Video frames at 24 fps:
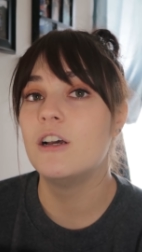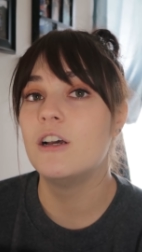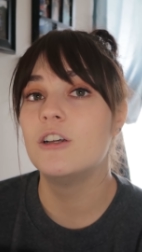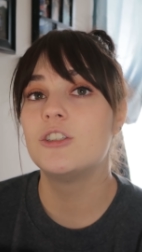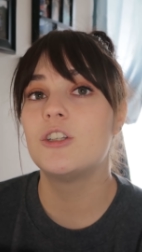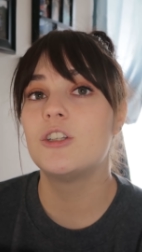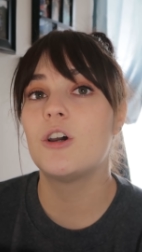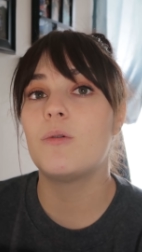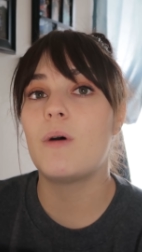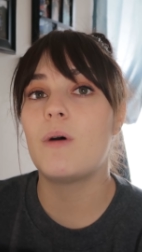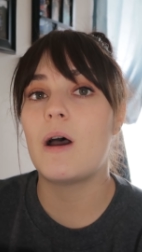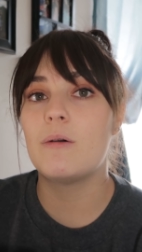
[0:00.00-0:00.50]

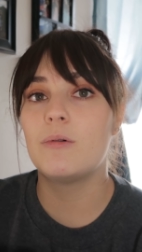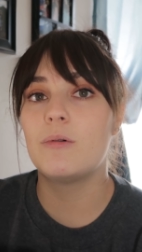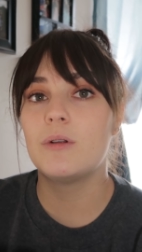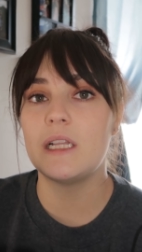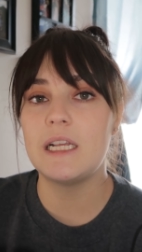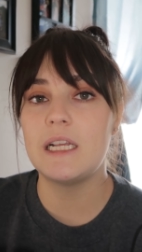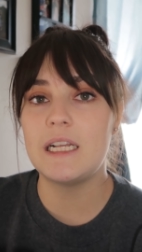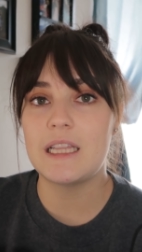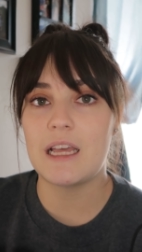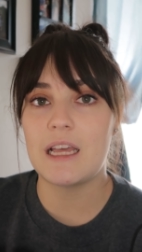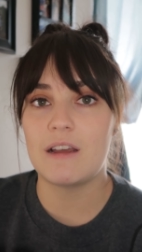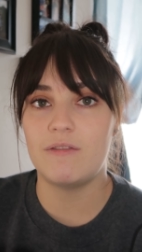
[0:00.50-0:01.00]
So I will
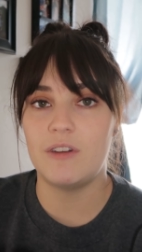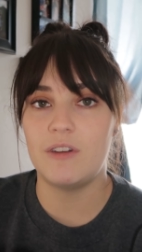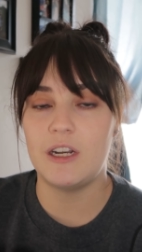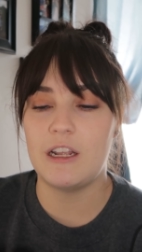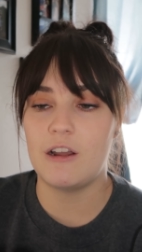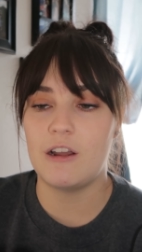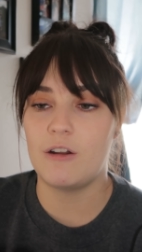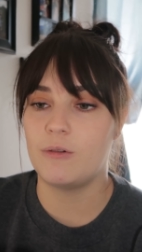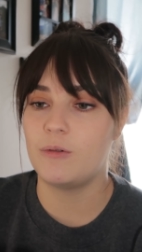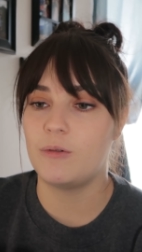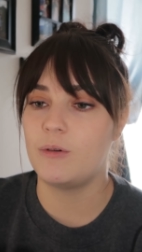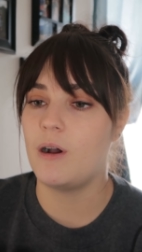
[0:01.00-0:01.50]
link that
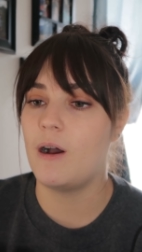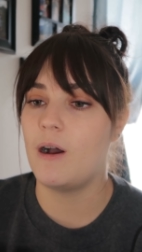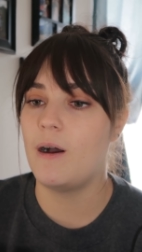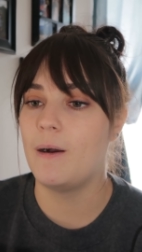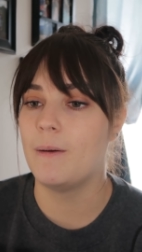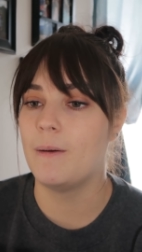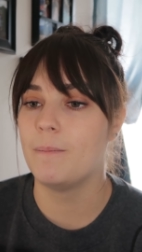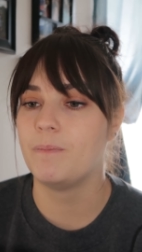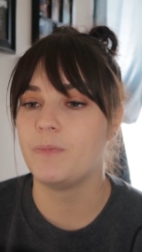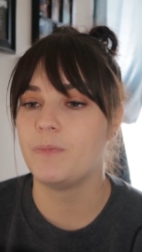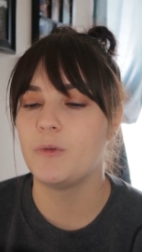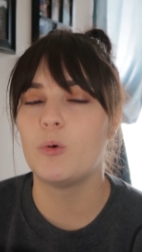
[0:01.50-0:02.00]
video,
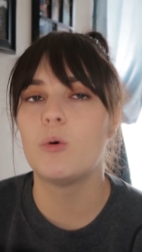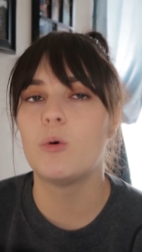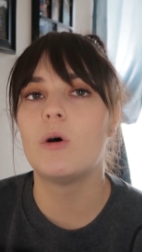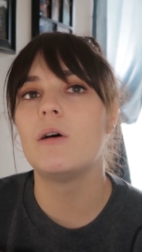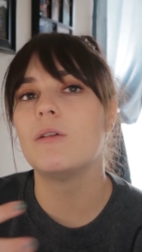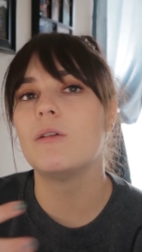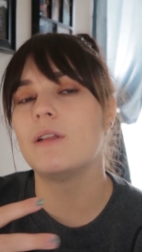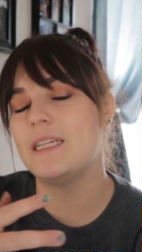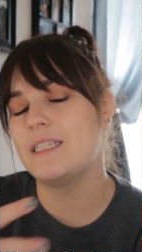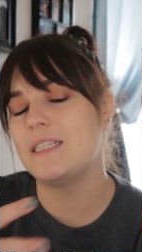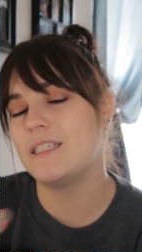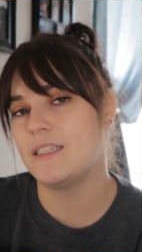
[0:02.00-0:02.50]
um,
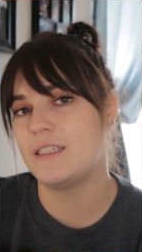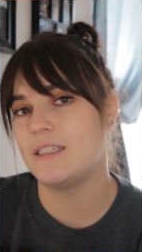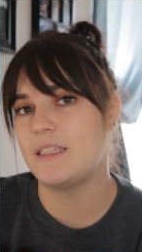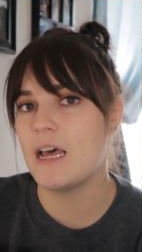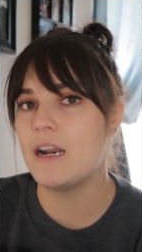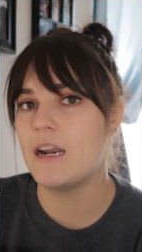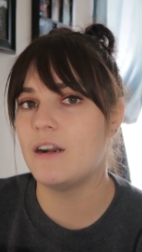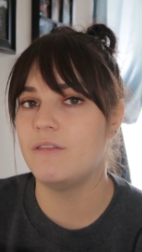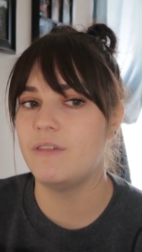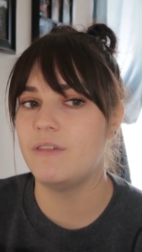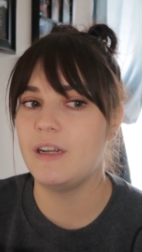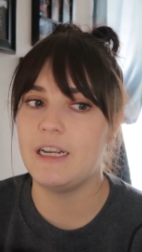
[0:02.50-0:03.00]
well, it's a
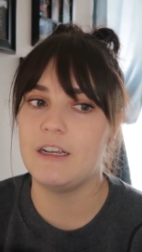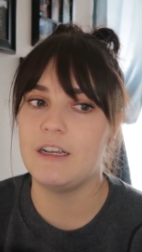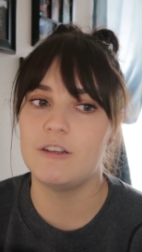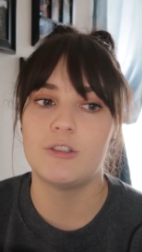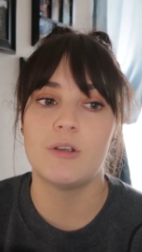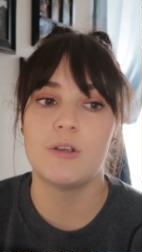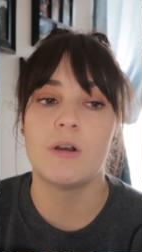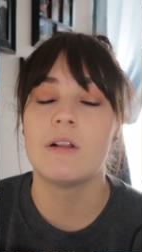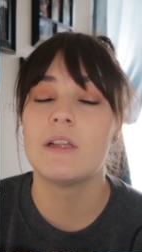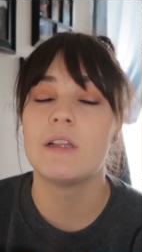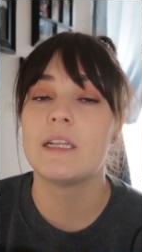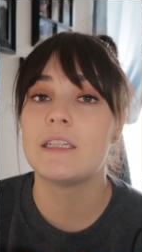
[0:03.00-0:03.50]
set of videos,
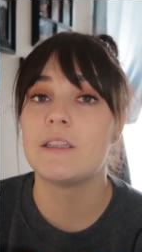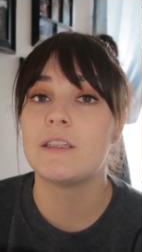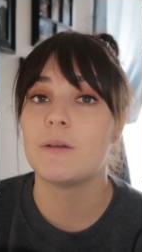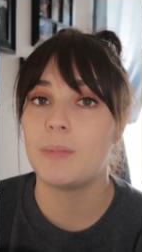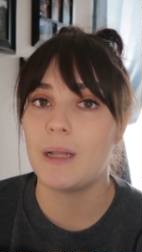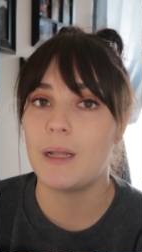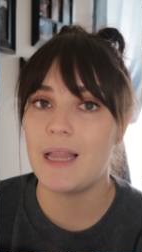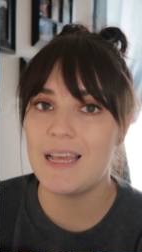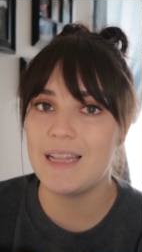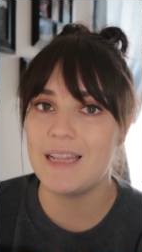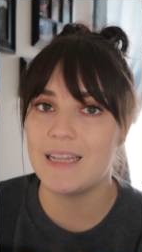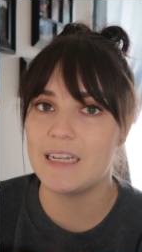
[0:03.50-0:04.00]
so I'll link the
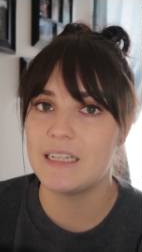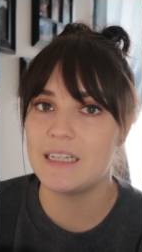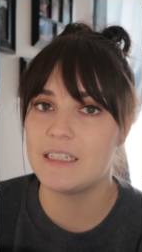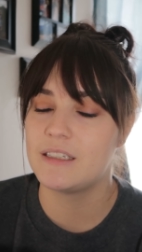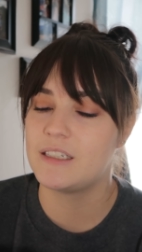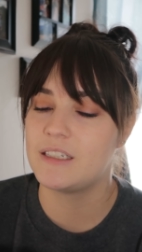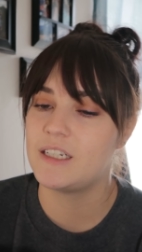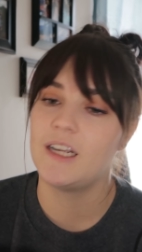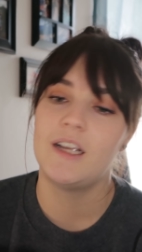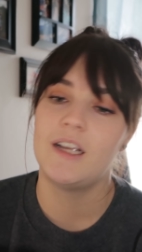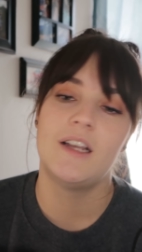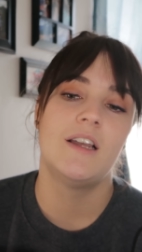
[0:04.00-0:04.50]

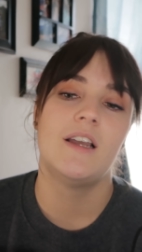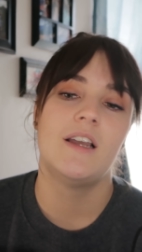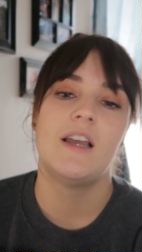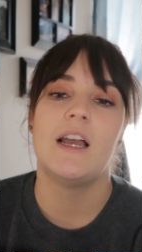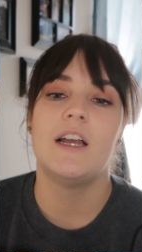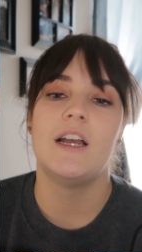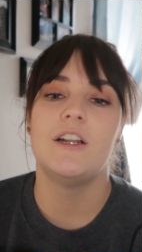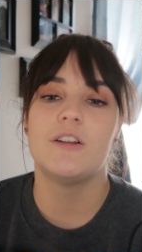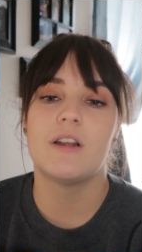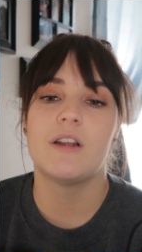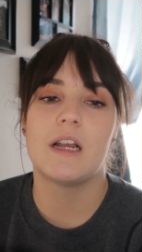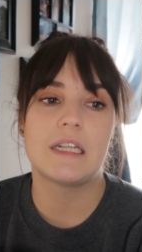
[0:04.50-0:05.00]
playlist
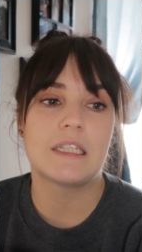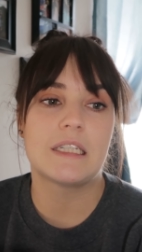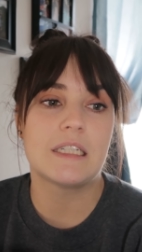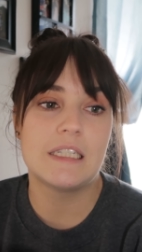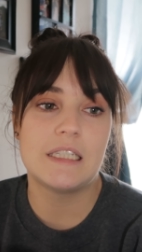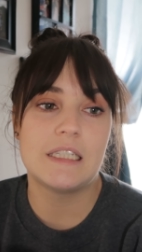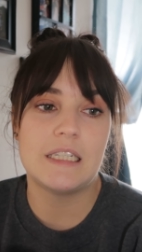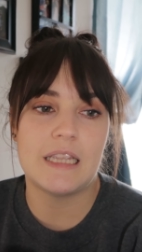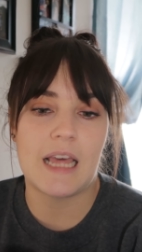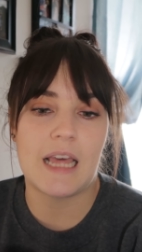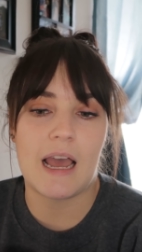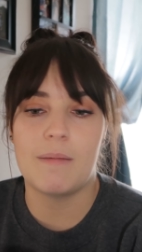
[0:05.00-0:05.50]
and you guys
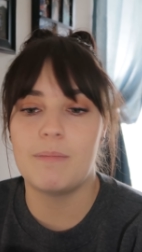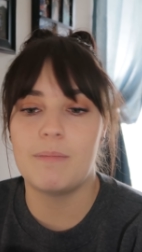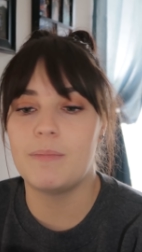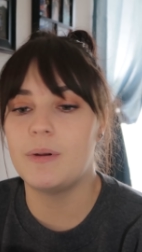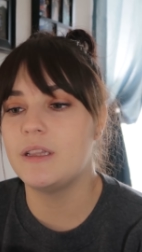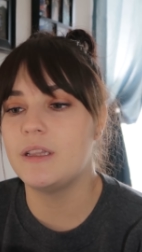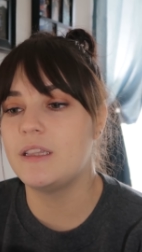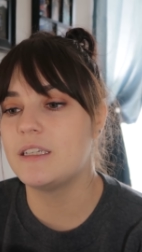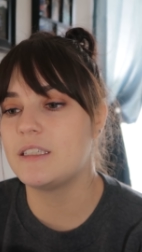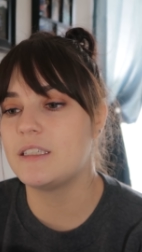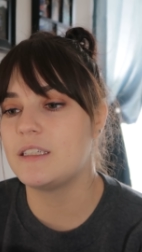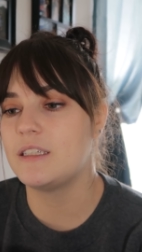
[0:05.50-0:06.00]
can see that,
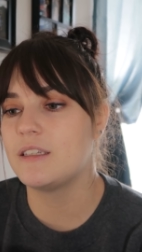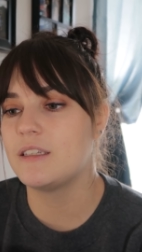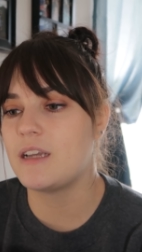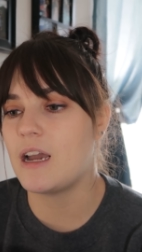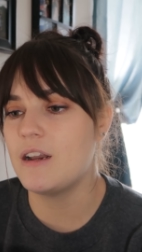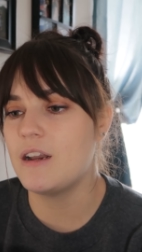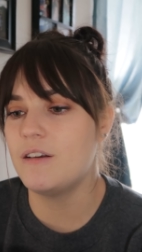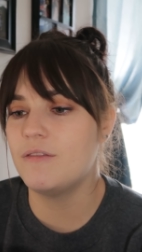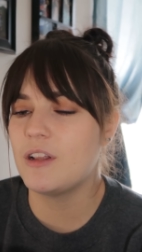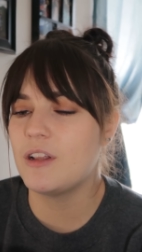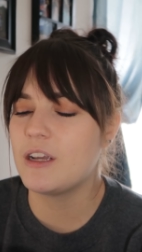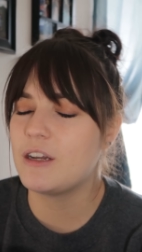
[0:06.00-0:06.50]
but this is
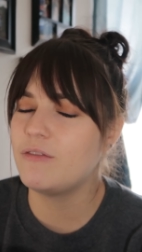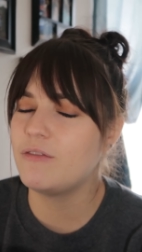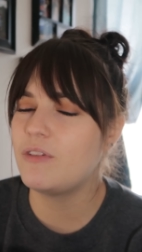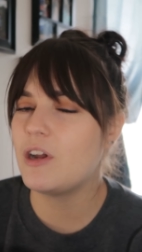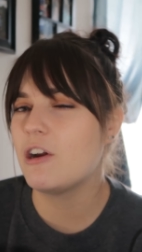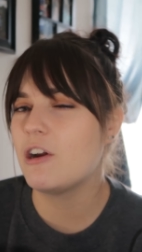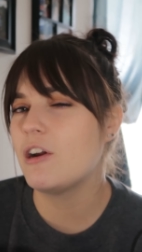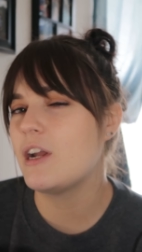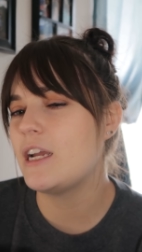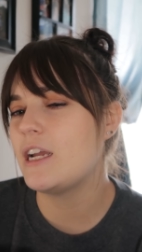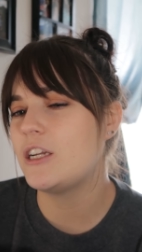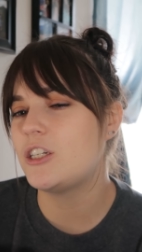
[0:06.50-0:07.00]
kind of like a
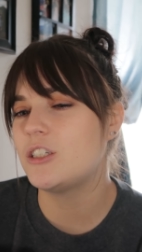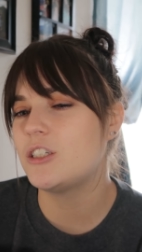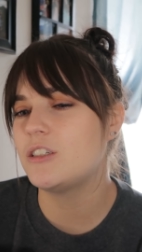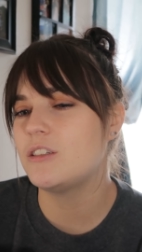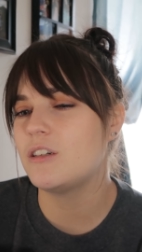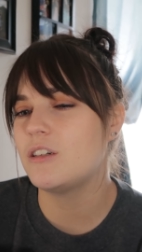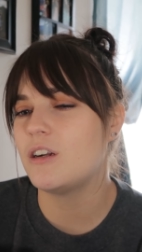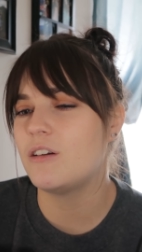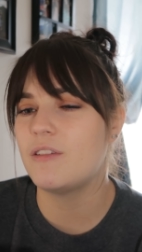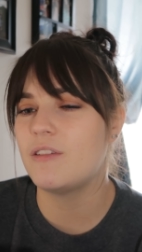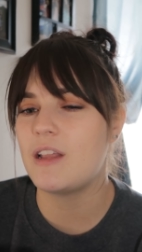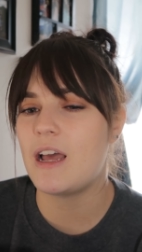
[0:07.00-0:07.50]

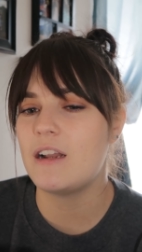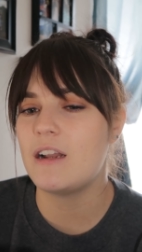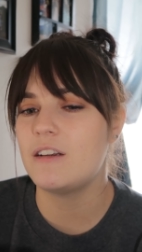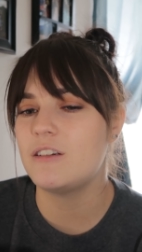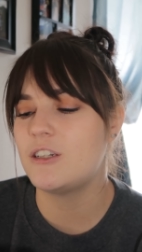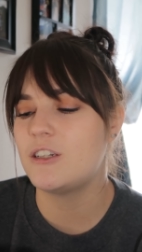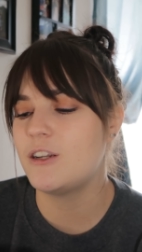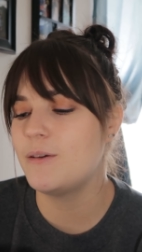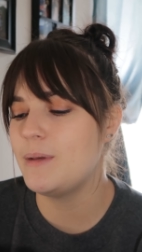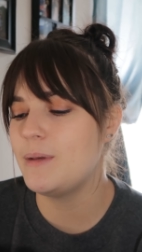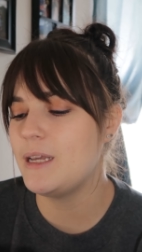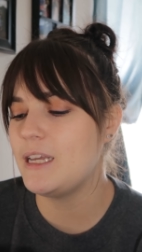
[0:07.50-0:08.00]
variation of that
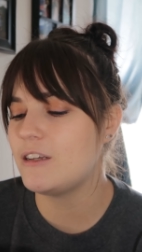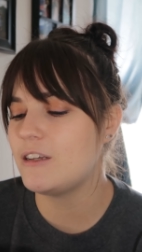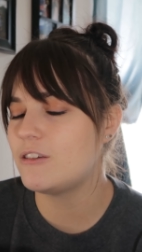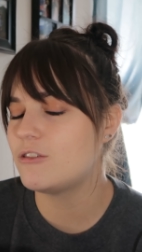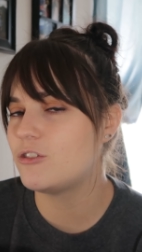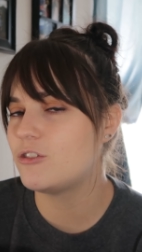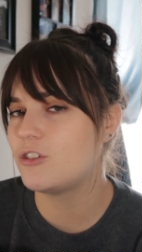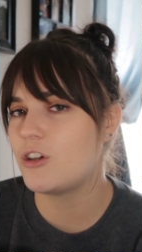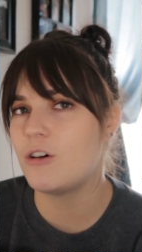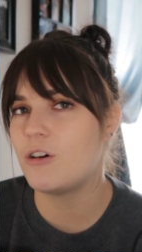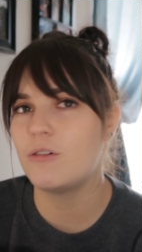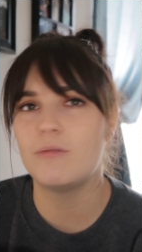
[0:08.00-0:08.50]
to me,
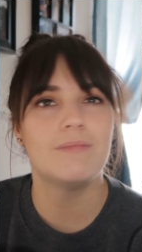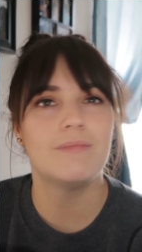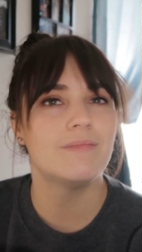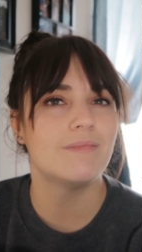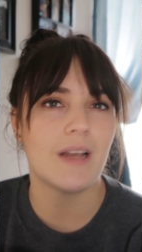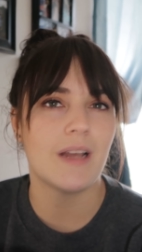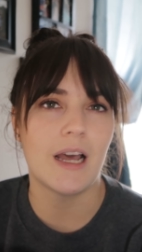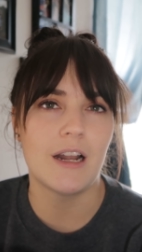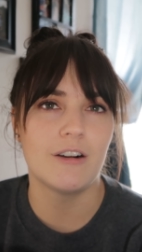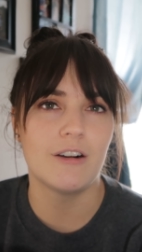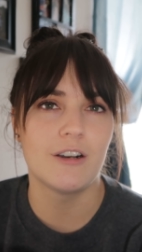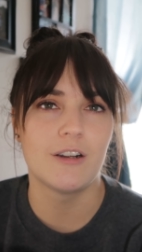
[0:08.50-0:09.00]
so
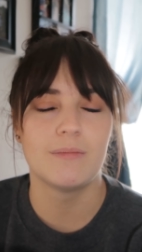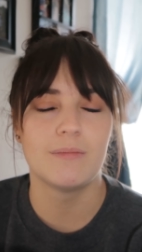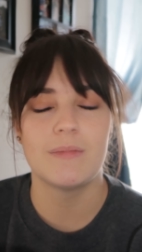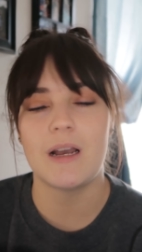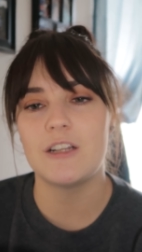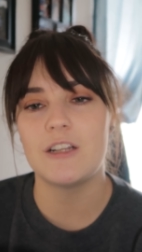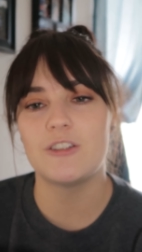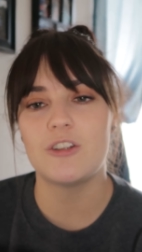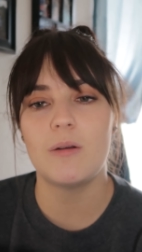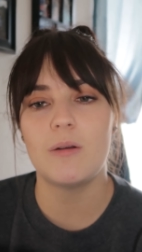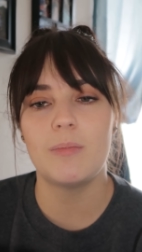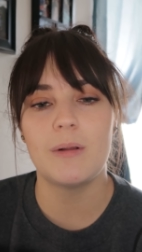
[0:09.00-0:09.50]
I don't know.
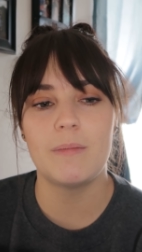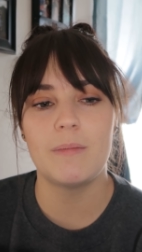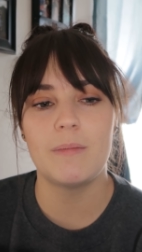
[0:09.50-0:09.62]
I saw